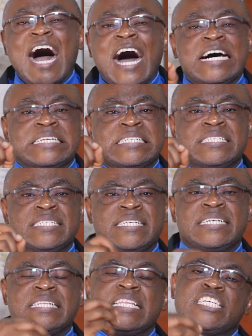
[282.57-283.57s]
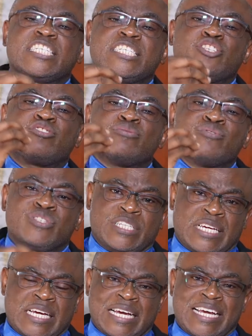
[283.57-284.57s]
And this
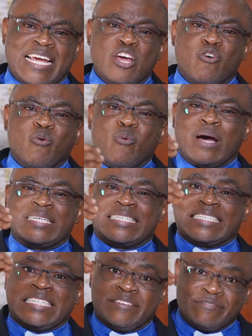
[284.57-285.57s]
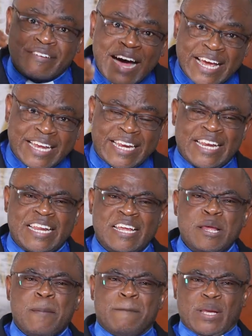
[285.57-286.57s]
choosing was divine,
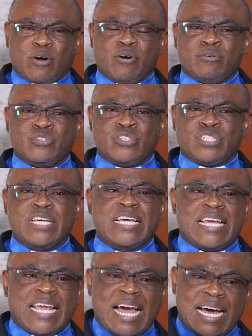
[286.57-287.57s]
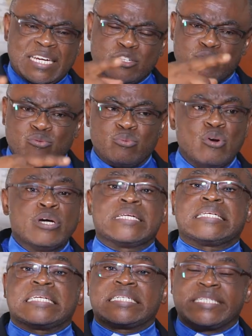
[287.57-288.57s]
because He had to
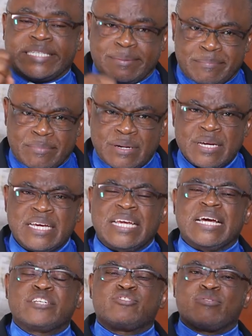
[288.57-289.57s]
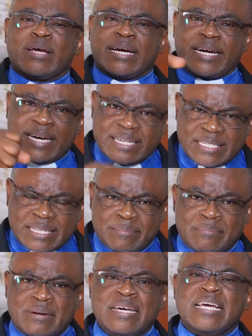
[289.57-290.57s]
teach them, He had to encourage
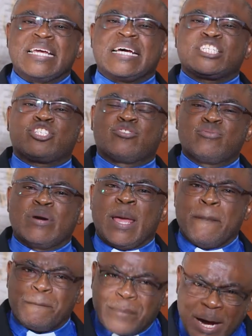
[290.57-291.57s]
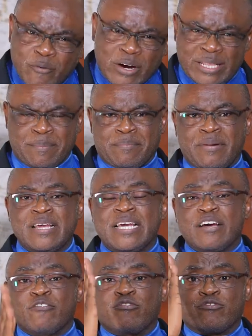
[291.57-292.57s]
them, He has to empower them
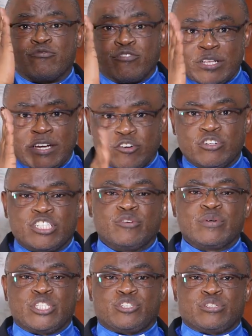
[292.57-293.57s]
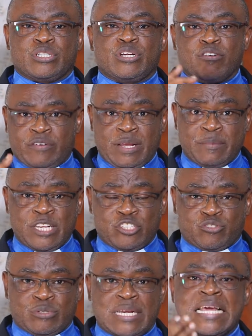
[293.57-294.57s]
for the continuation of the
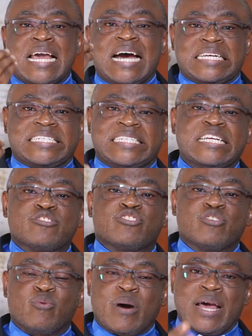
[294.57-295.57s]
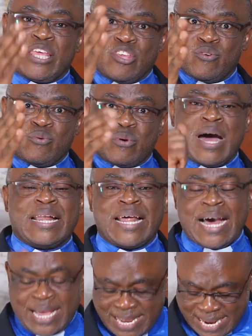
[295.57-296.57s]
ministry. And it's the reason why you and
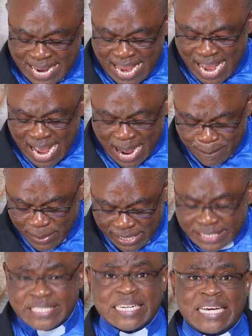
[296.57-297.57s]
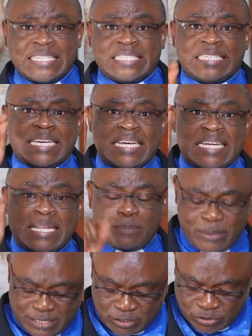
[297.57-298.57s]
I are ministers in the
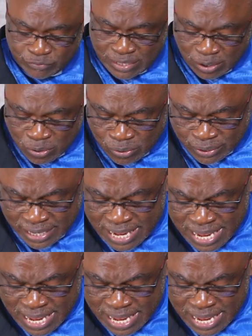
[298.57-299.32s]
presence of the Lord.